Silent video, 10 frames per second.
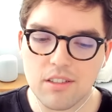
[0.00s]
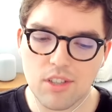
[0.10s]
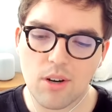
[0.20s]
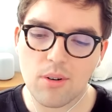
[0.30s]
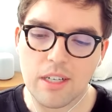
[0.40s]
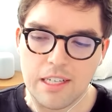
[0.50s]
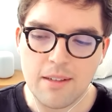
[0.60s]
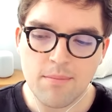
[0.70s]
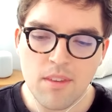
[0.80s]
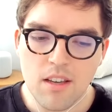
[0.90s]
And so
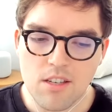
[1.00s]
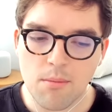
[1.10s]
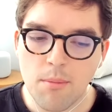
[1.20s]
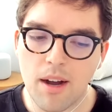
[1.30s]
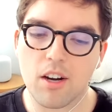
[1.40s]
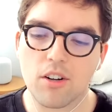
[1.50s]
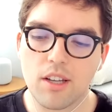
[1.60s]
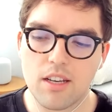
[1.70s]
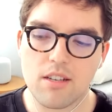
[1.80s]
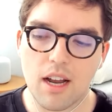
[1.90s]
some of my
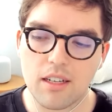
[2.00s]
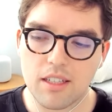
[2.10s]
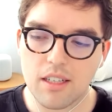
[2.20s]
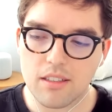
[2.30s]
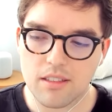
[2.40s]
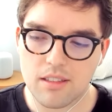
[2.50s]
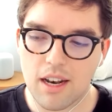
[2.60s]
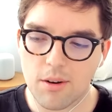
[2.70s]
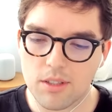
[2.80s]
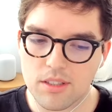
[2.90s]
earliest ideas
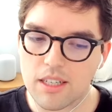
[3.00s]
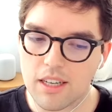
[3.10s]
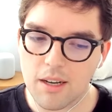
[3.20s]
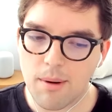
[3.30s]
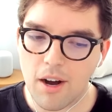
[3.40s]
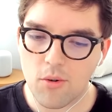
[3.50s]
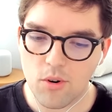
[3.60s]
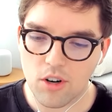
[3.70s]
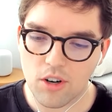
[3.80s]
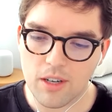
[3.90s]
that I was thinking about
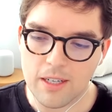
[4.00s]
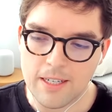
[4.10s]
were,